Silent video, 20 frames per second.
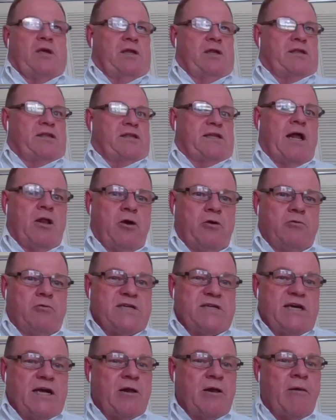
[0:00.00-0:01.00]
looking style
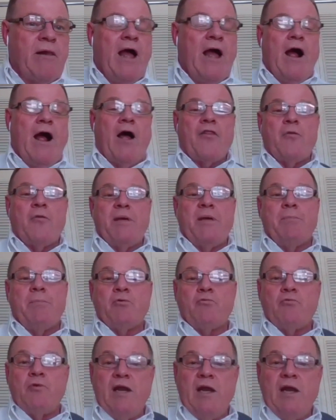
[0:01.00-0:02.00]
hotel. Other
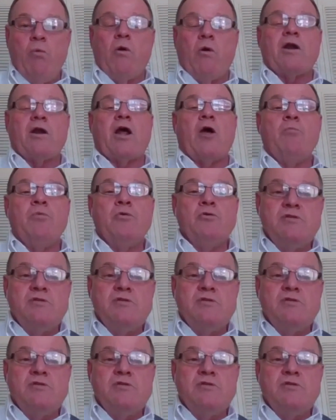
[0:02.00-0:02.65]
people really want a